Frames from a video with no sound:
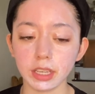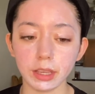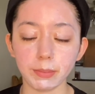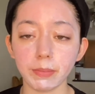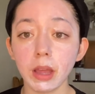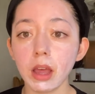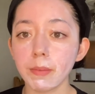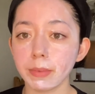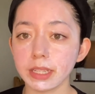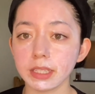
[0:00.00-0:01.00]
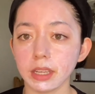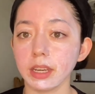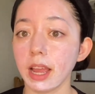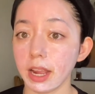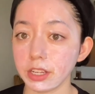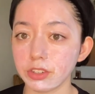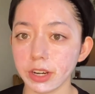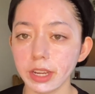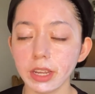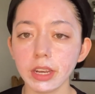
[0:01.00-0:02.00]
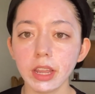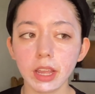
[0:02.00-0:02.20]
keep my skin hydrated,